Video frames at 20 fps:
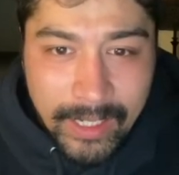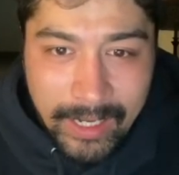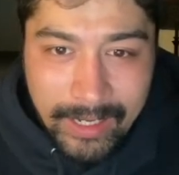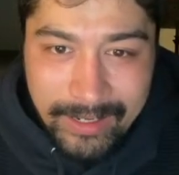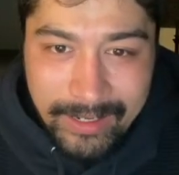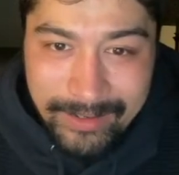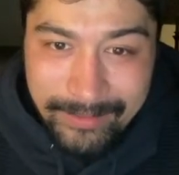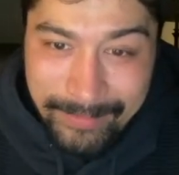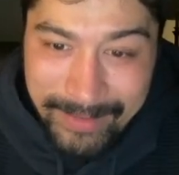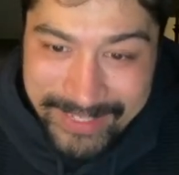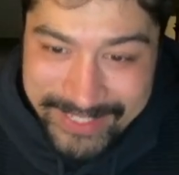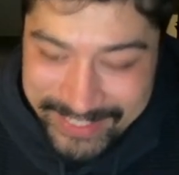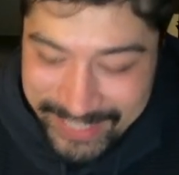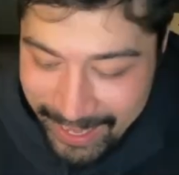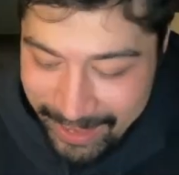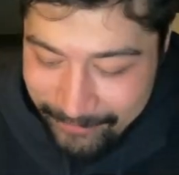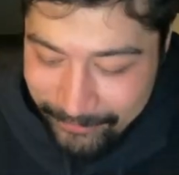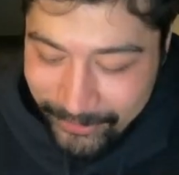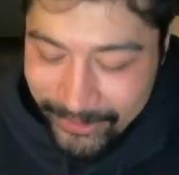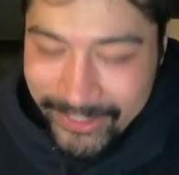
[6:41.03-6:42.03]

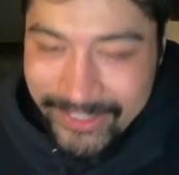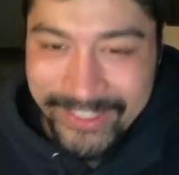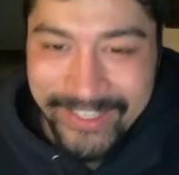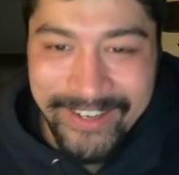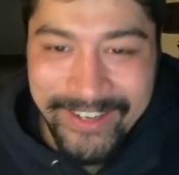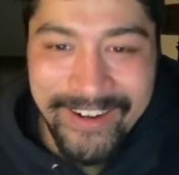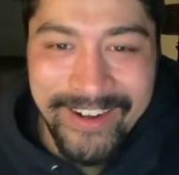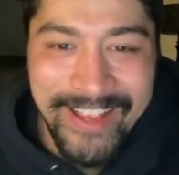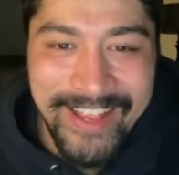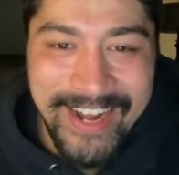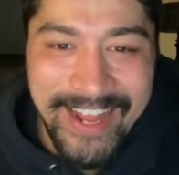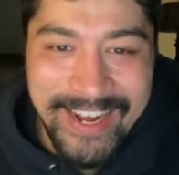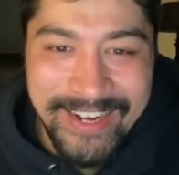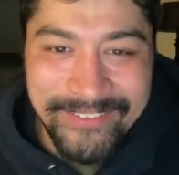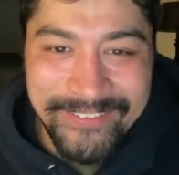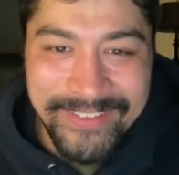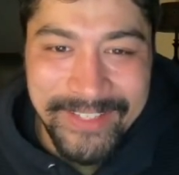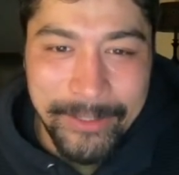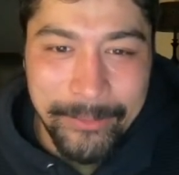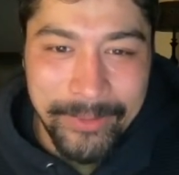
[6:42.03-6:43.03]
Escavalier, and I
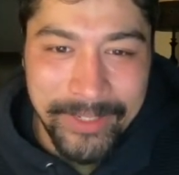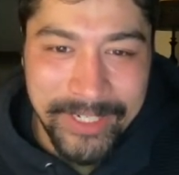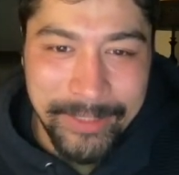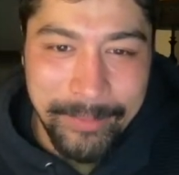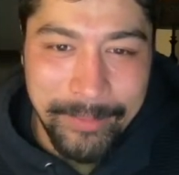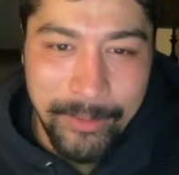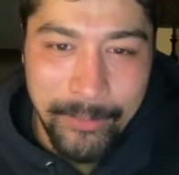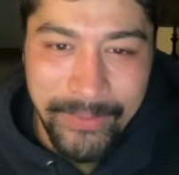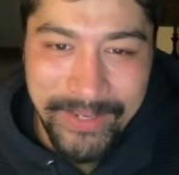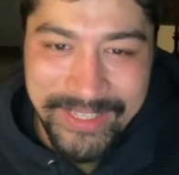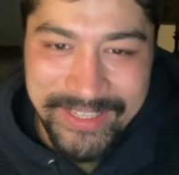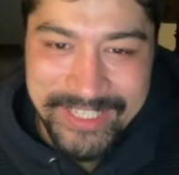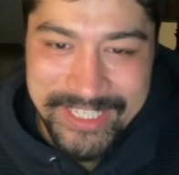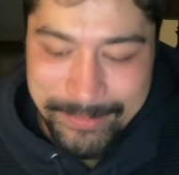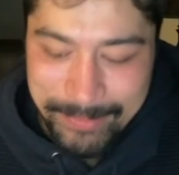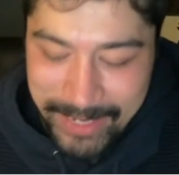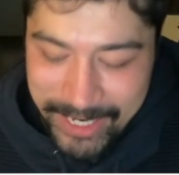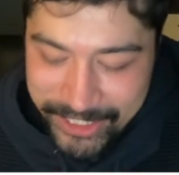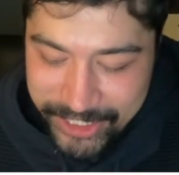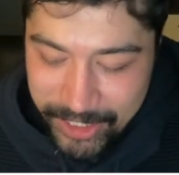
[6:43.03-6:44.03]
don't think we're gonna be winning this
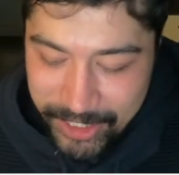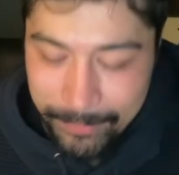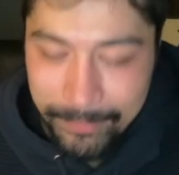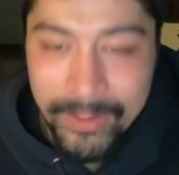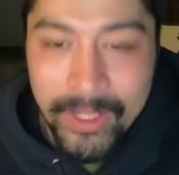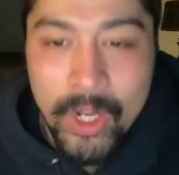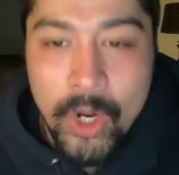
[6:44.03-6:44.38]
matchup.